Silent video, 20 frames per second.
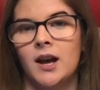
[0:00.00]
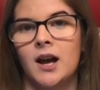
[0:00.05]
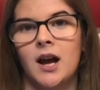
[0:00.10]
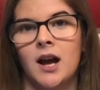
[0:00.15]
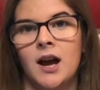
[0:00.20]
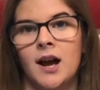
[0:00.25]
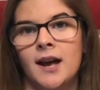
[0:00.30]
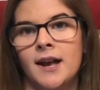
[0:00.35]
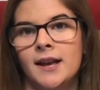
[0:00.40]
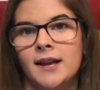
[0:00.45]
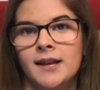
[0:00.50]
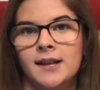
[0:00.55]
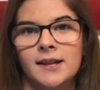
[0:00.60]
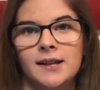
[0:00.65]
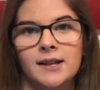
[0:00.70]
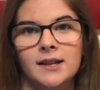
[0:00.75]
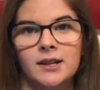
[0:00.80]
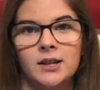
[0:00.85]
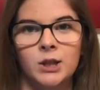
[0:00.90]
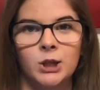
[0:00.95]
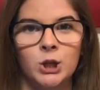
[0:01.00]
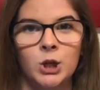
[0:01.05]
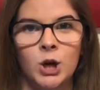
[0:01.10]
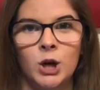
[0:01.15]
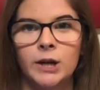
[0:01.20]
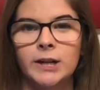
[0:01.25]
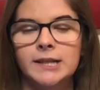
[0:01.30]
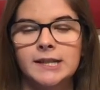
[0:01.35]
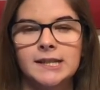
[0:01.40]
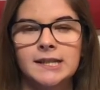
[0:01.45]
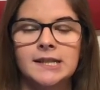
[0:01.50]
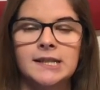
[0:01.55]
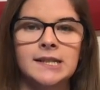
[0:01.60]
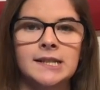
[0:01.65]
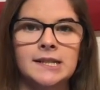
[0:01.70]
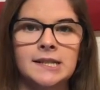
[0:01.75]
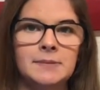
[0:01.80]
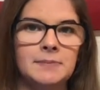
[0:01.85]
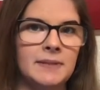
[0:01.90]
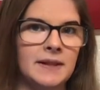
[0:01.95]
I
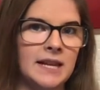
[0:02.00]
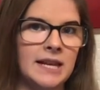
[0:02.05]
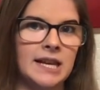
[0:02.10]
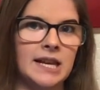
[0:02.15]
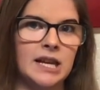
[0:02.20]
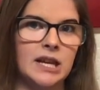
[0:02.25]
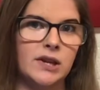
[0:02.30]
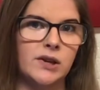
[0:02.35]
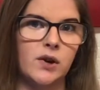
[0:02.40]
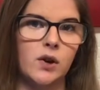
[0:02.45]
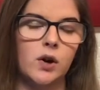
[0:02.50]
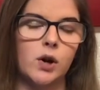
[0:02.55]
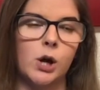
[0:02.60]
constantly played